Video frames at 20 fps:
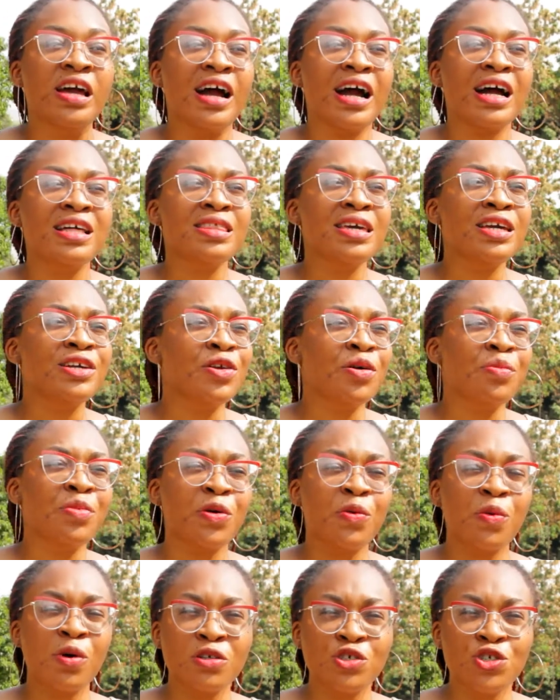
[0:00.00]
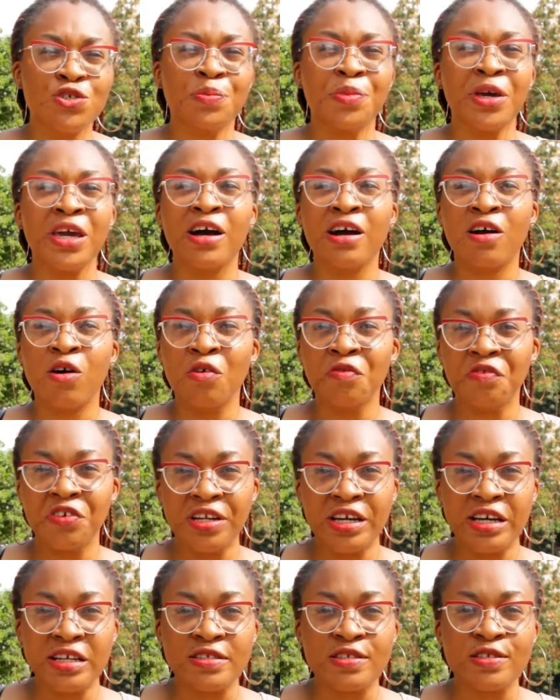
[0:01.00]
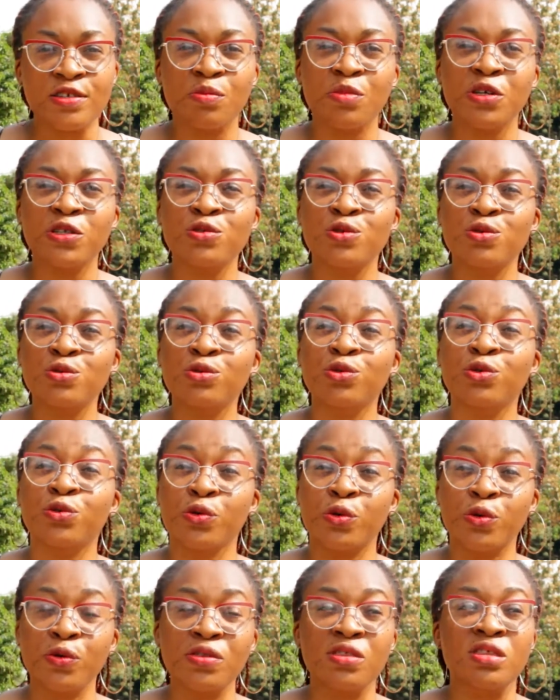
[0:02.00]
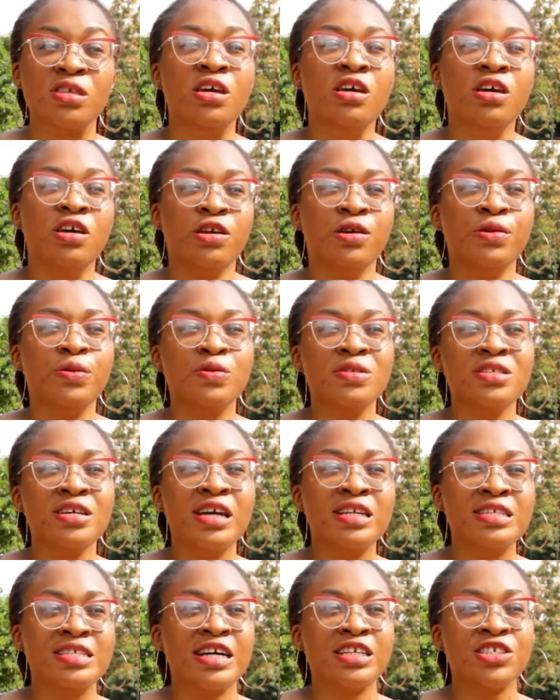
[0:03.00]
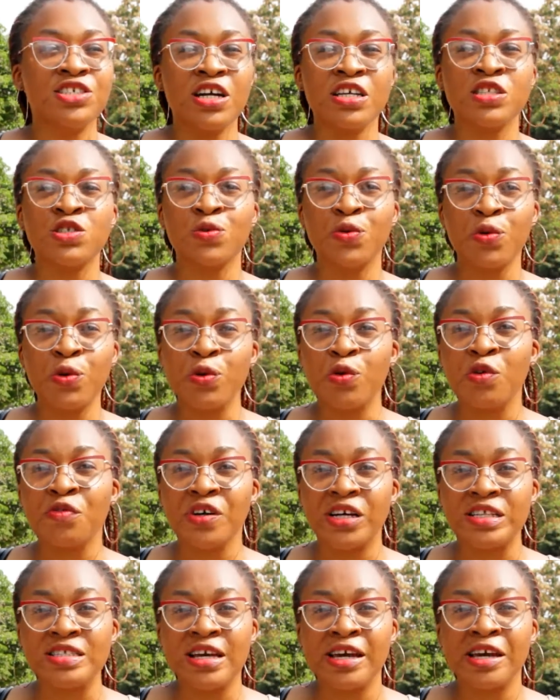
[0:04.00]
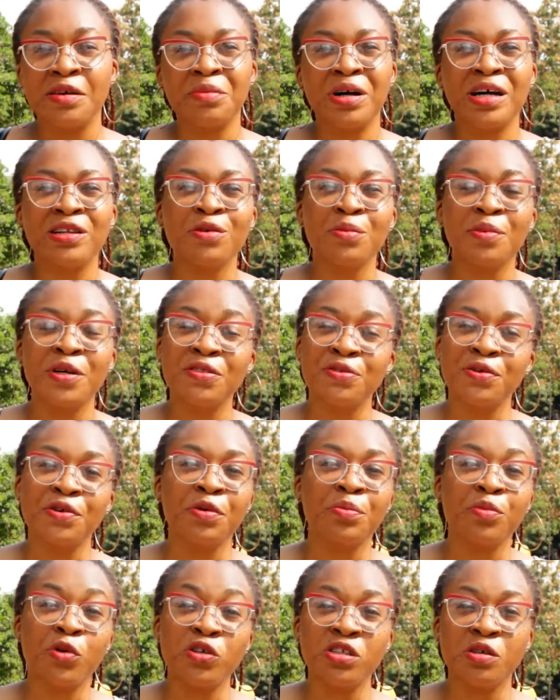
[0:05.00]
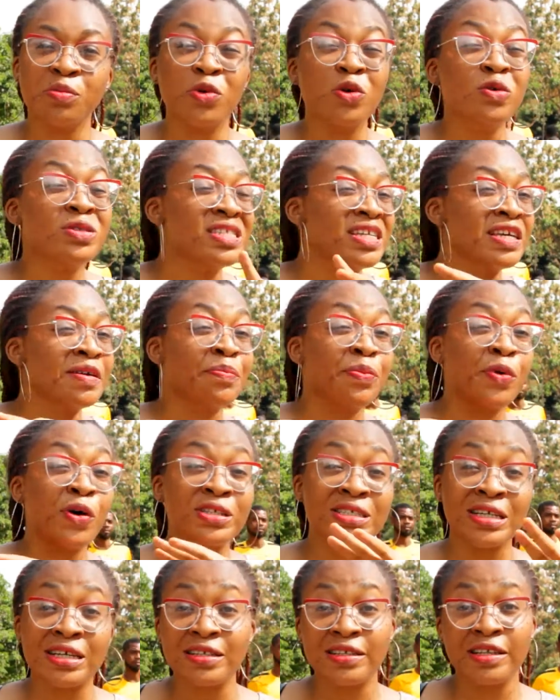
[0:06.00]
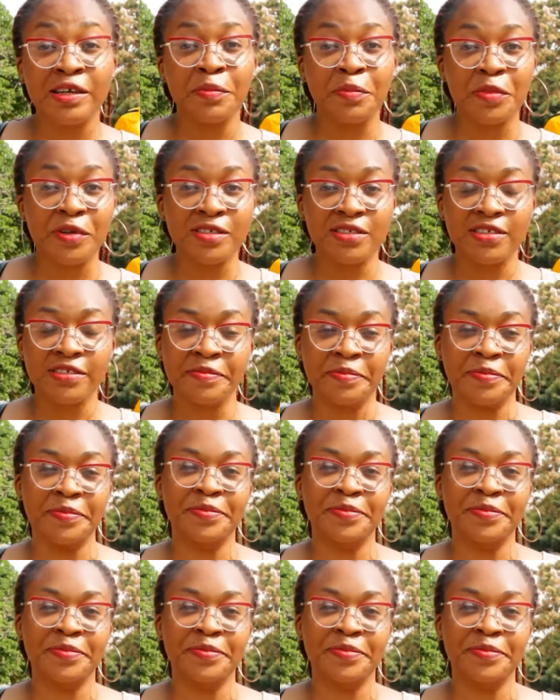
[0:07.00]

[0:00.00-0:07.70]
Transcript: I think number one should be her confidence. Number two, growth you know, signs that she has grown over time. And number three, money. Most importantly, money.